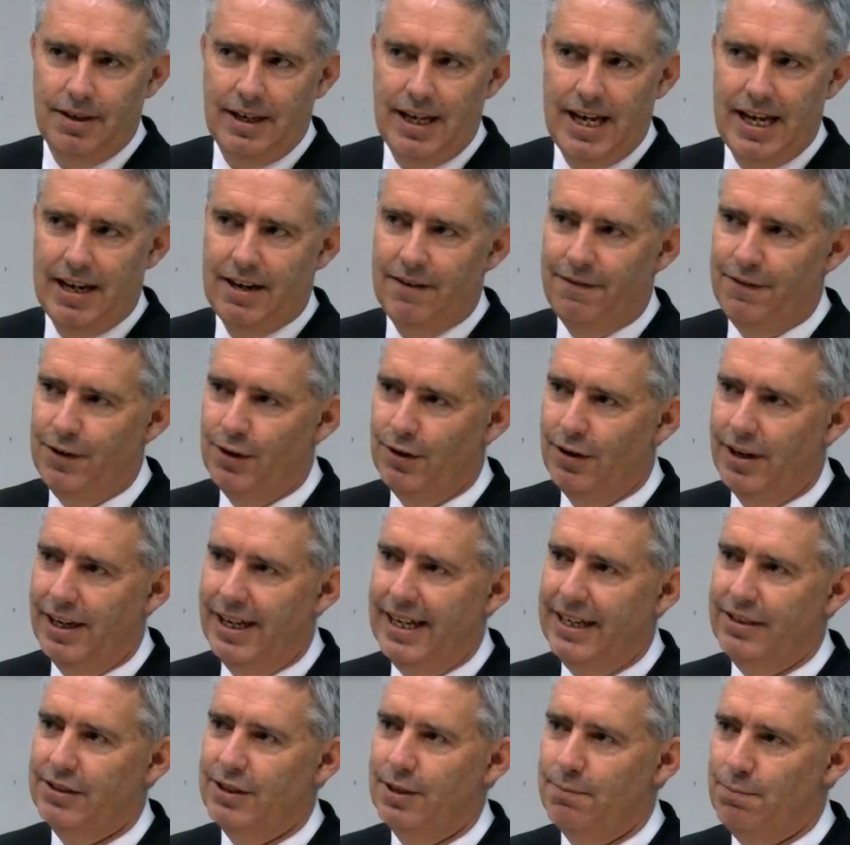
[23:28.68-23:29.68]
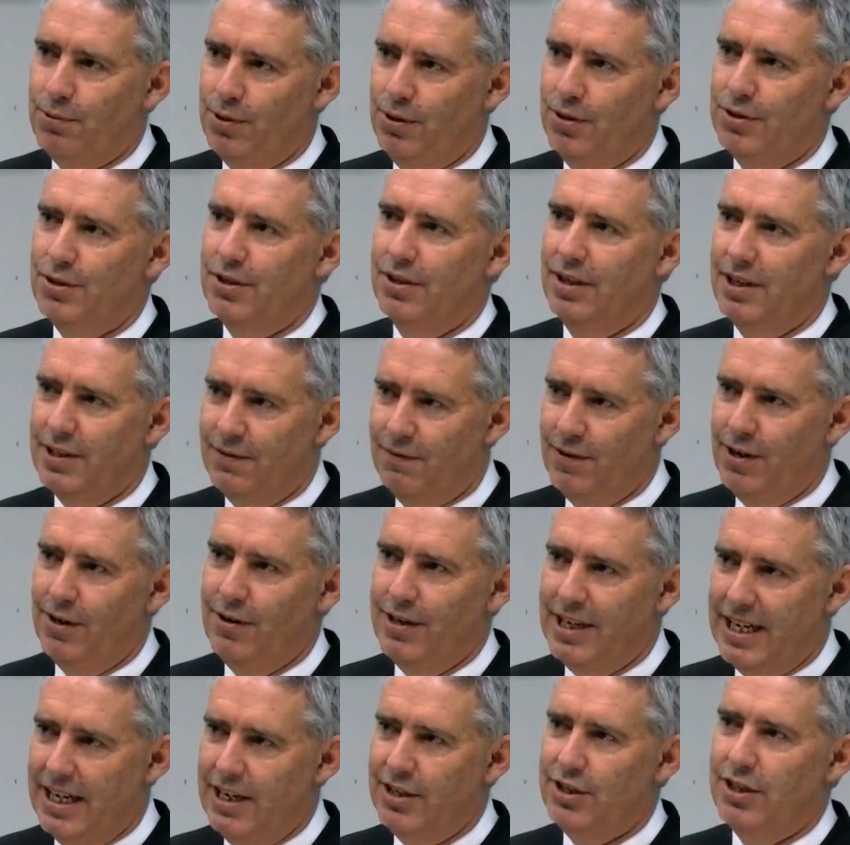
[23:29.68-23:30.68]
And if you're an elected person, it's
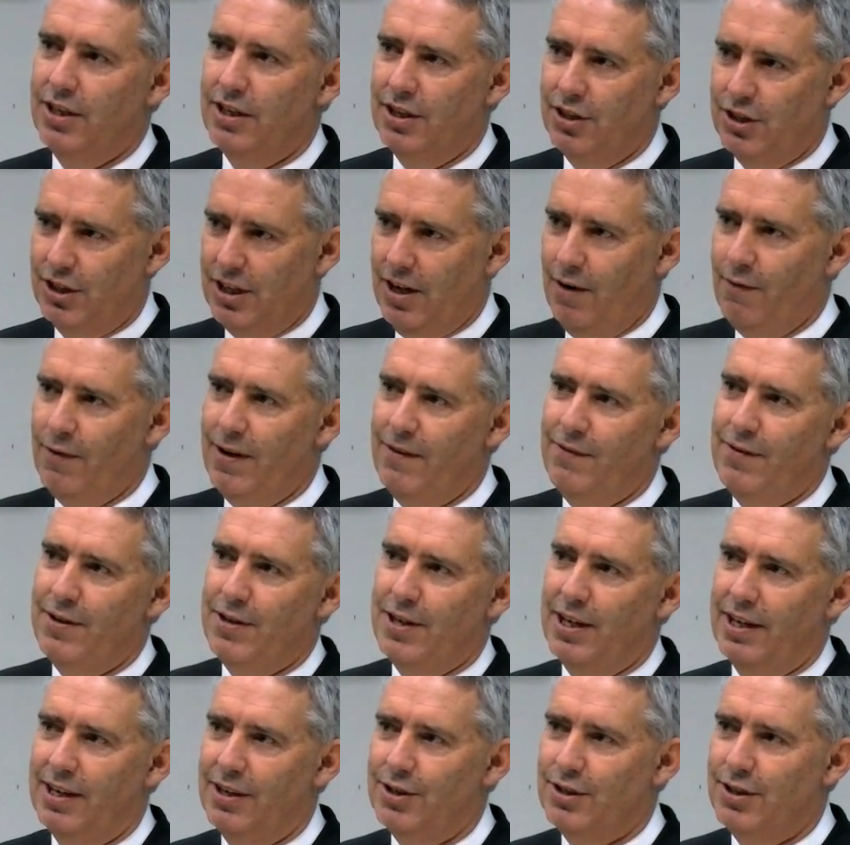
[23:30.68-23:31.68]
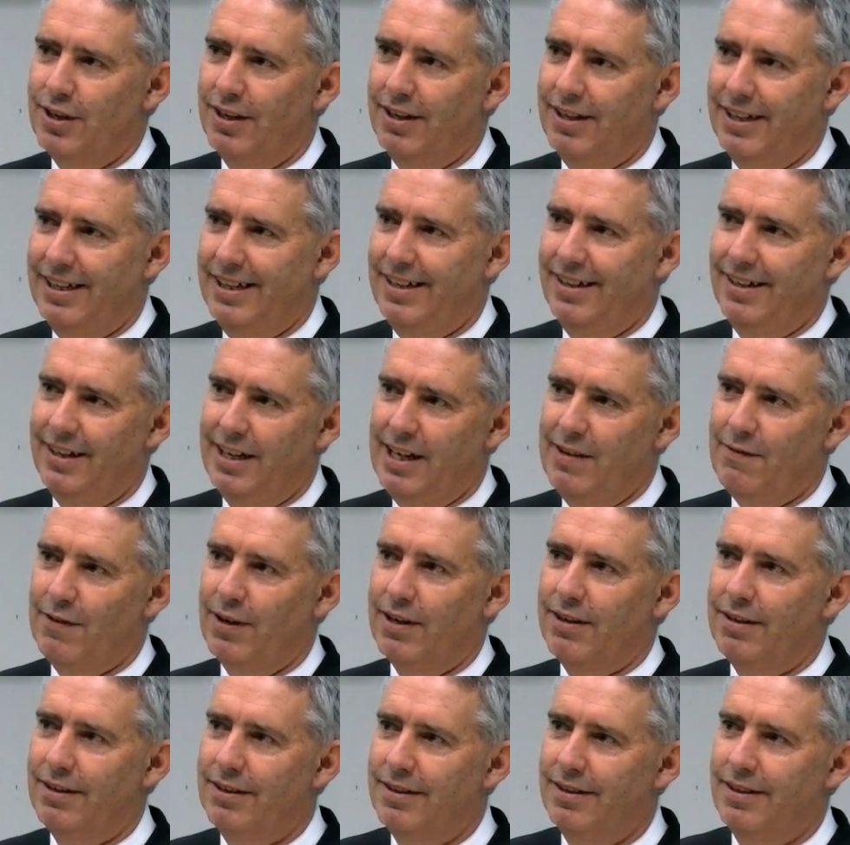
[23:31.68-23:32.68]
very easy to shove everything into year
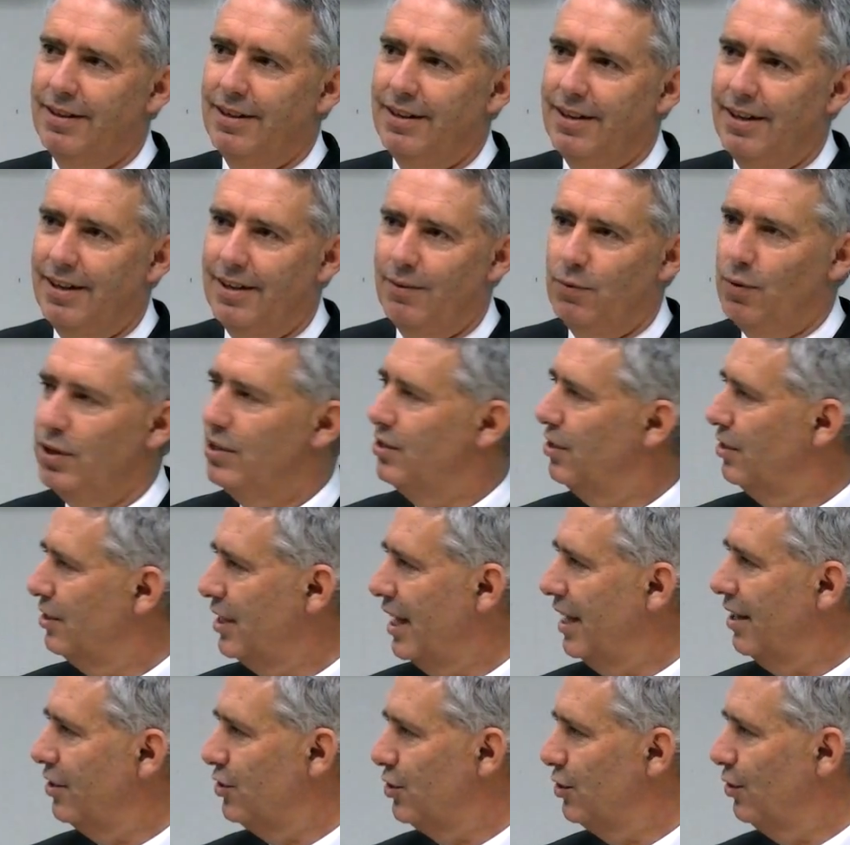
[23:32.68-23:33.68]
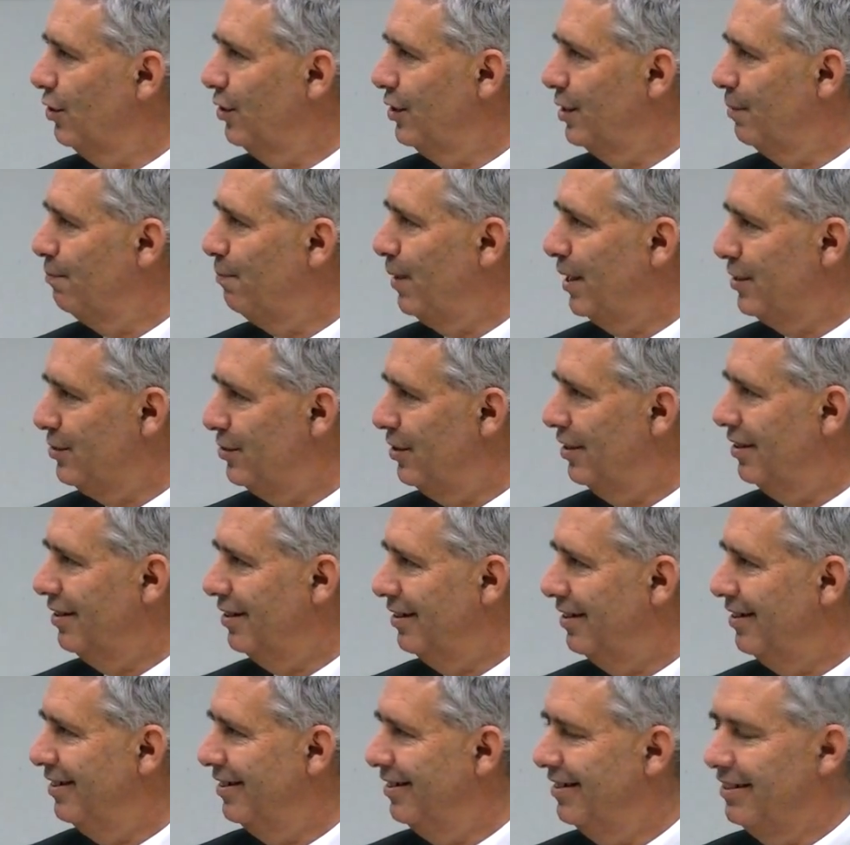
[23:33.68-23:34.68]
11, which is outside the
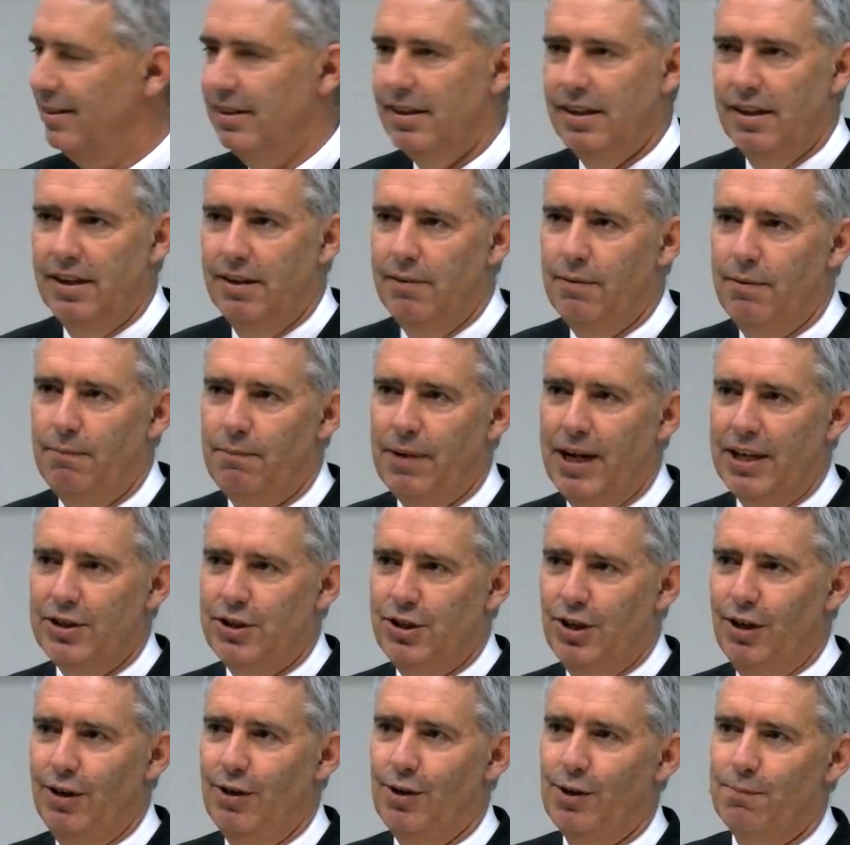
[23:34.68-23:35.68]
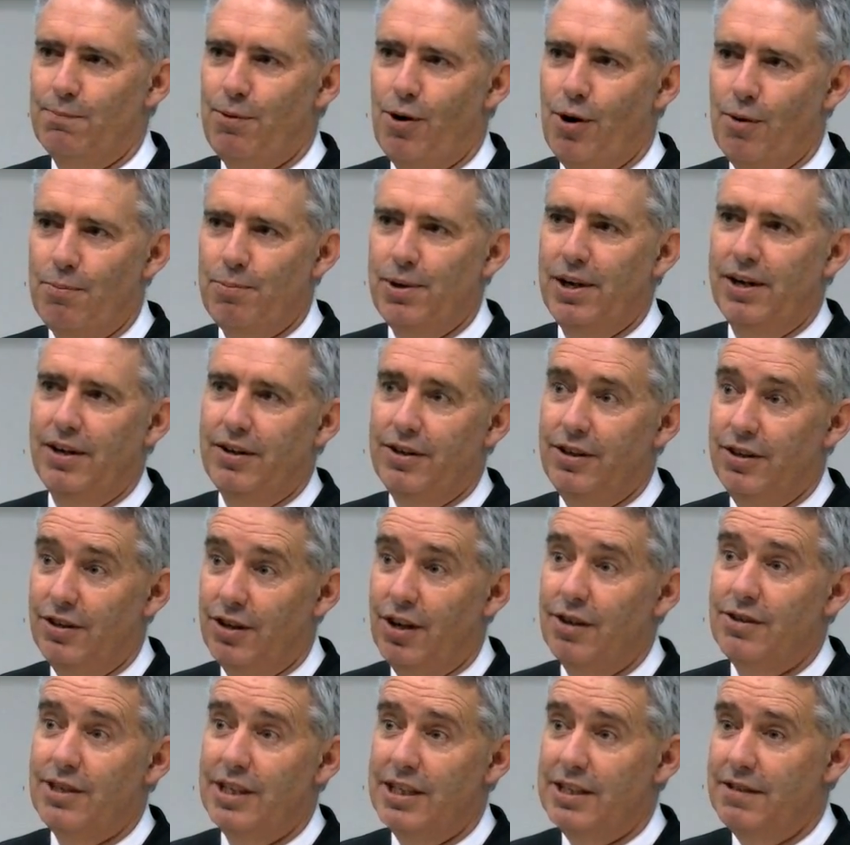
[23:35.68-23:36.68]
budget, makes you look popular and you
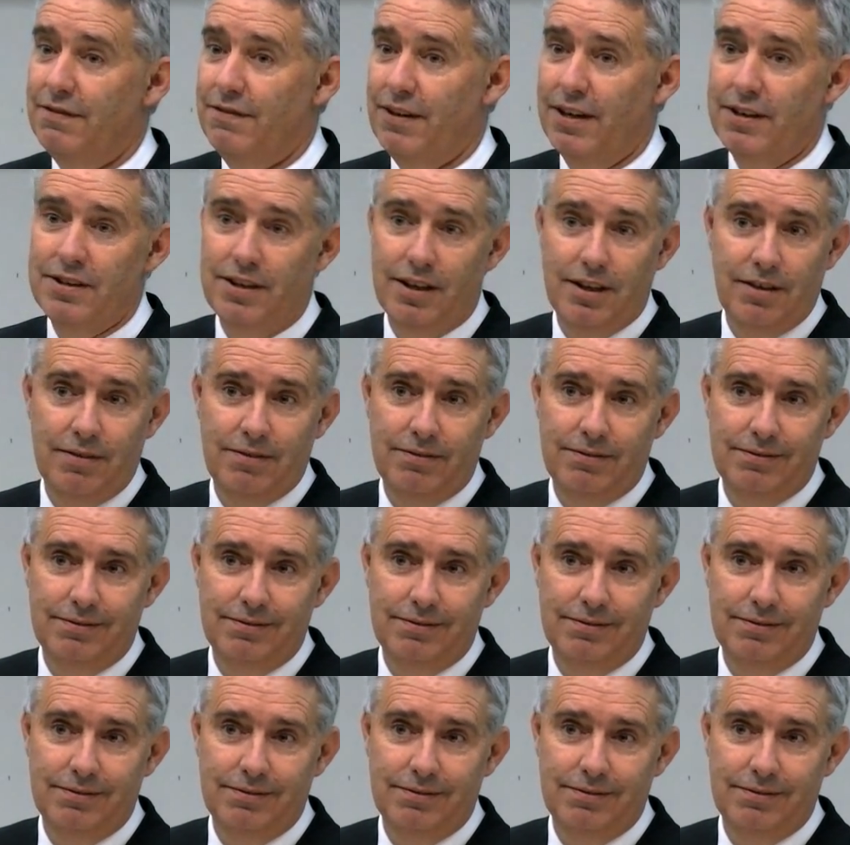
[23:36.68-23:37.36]
don't need to fund it.